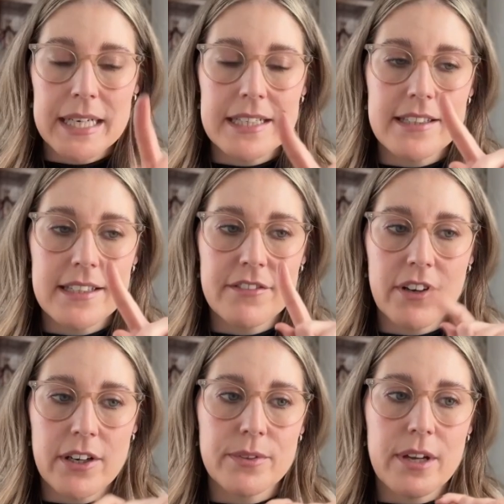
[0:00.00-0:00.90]
and stick
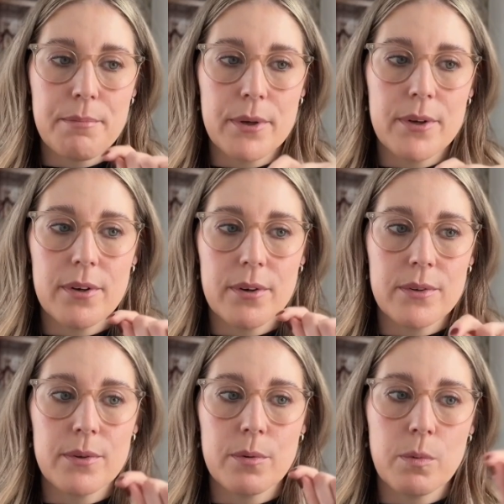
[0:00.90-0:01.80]
vinyl that I put
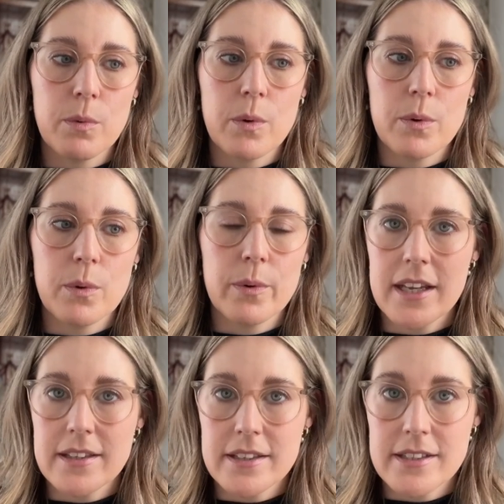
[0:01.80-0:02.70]
on the wall
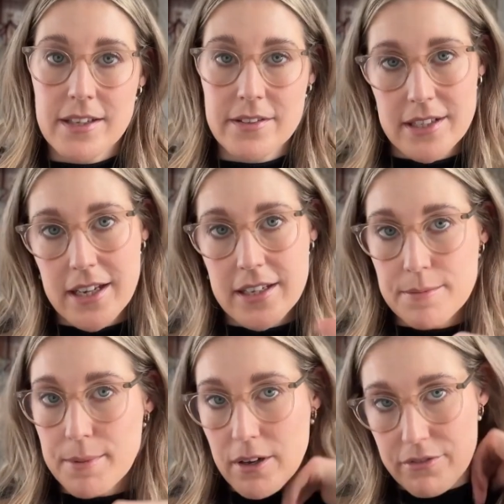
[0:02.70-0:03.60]
in the downstairs
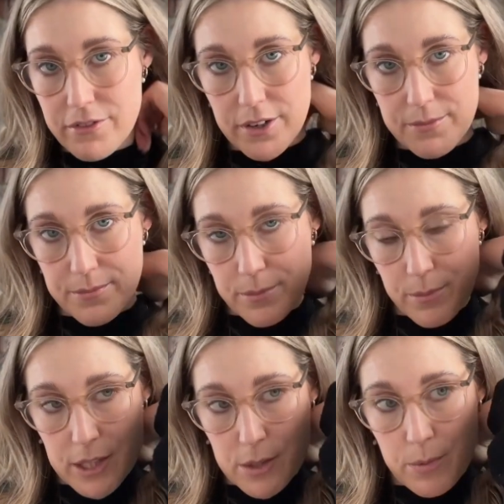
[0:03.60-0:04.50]
bathroom, which